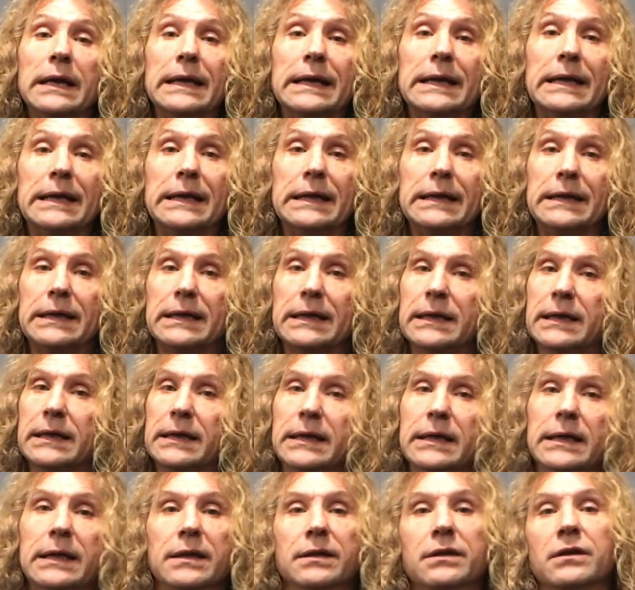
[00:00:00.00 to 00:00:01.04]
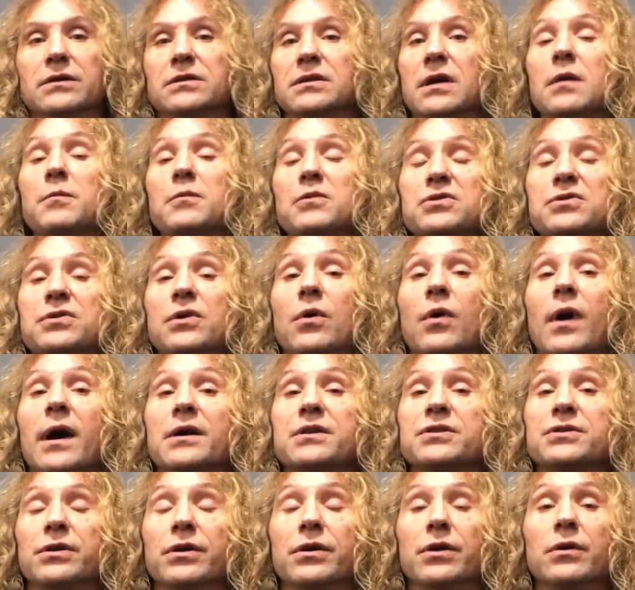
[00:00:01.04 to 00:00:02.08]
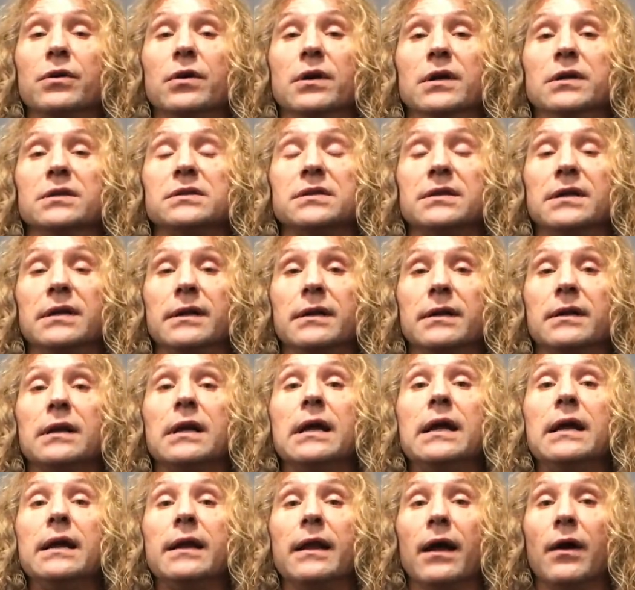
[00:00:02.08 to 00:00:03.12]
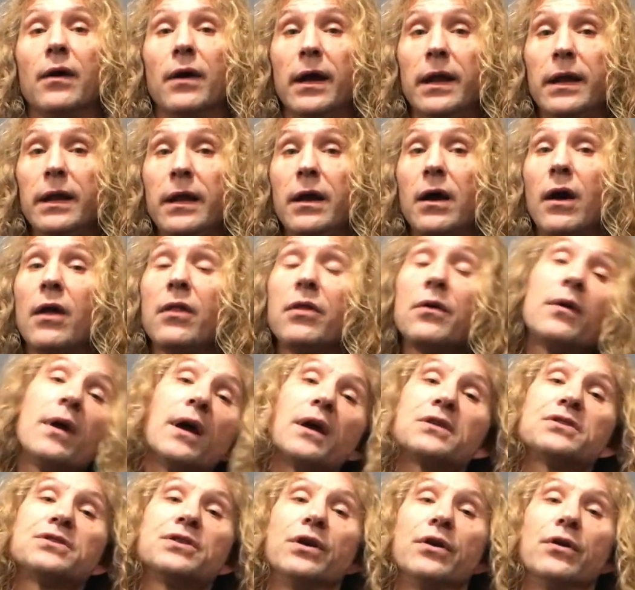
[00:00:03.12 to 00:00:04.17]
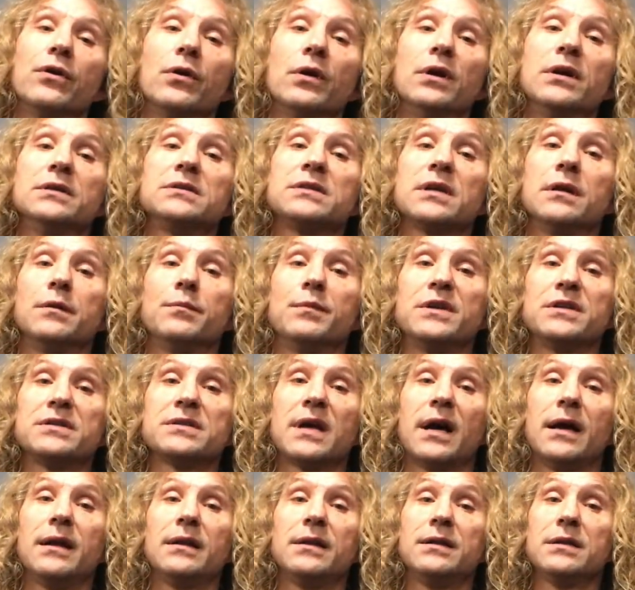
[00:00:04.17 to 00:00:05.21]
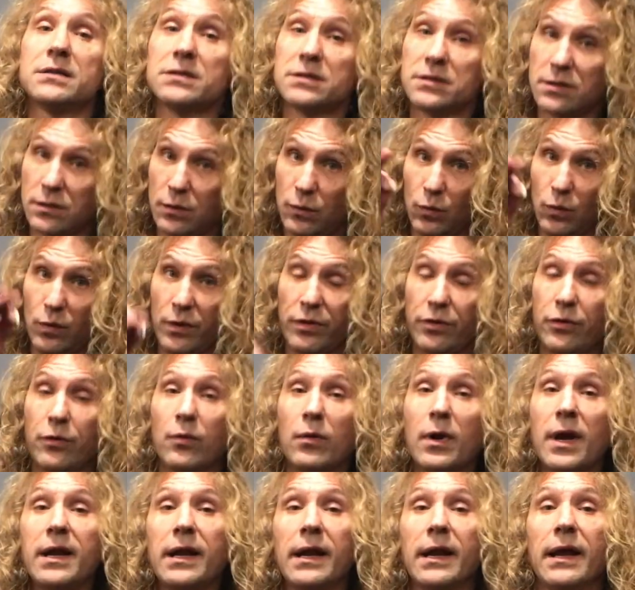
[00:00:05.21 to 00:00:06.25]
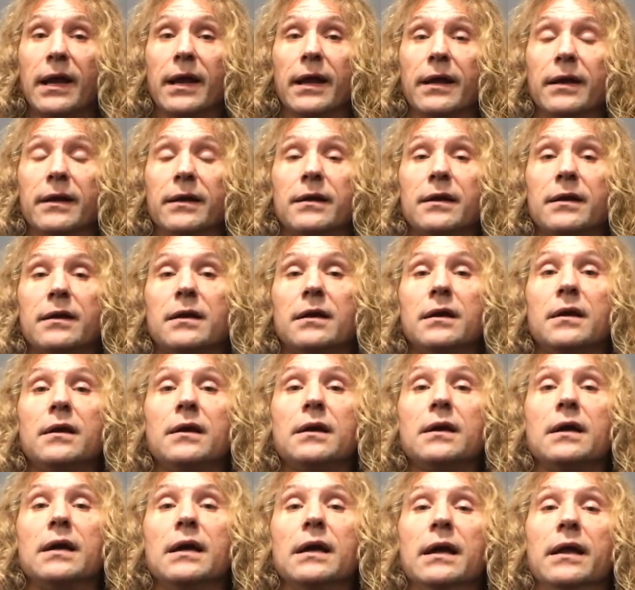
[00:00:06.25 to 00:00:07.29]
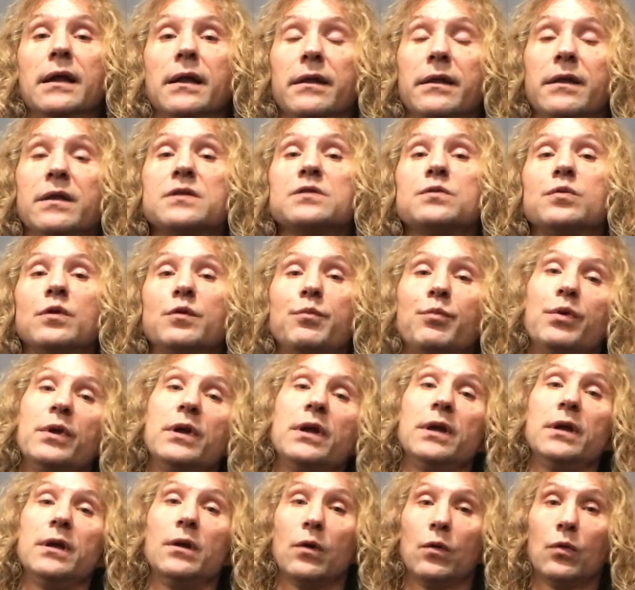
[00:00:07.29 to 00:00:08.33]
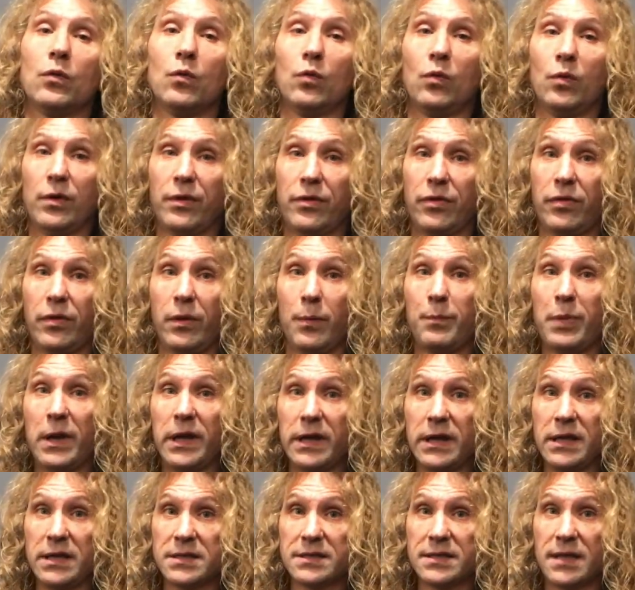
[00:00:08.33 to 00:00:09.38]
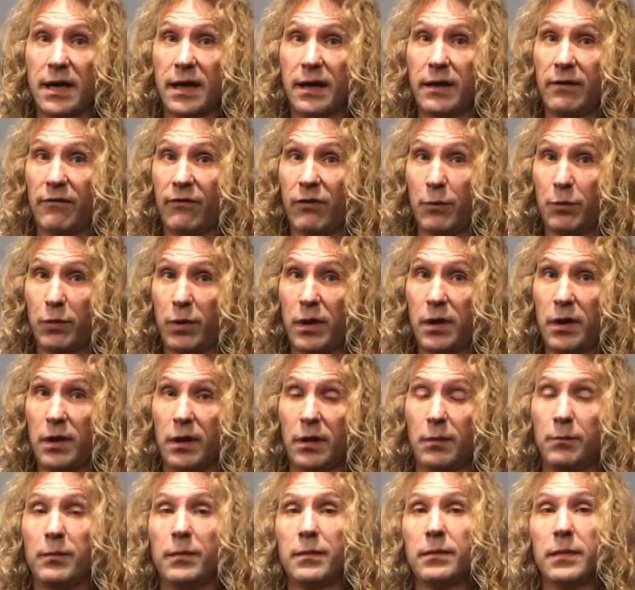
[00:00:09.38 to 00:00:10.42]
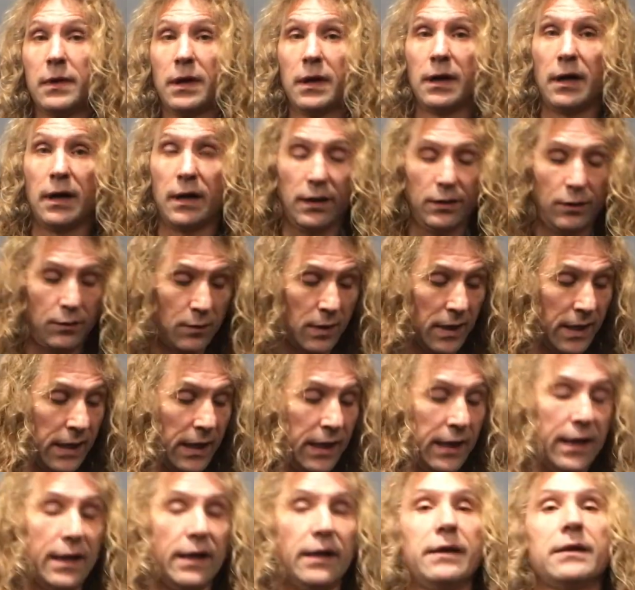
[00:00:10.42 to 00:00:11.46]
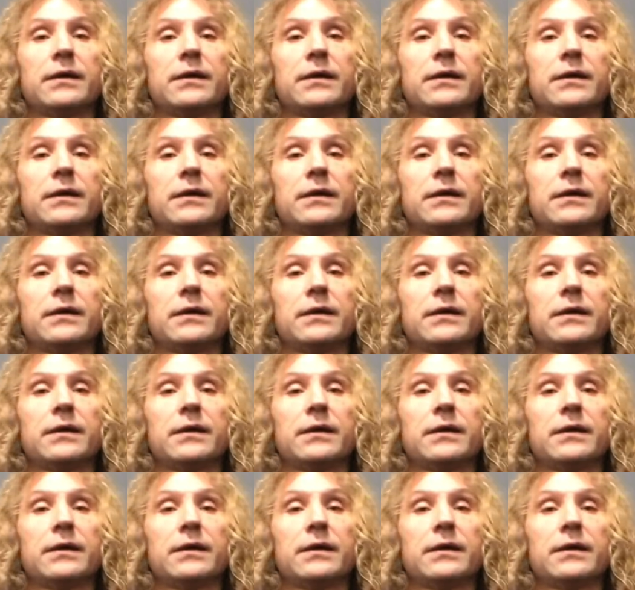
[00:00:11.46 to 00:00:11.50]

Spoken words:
And there's almost no extra noise. Now any other extra noise can be silenced with the right hand. And this would be with the pinky side of the palm on the right hand.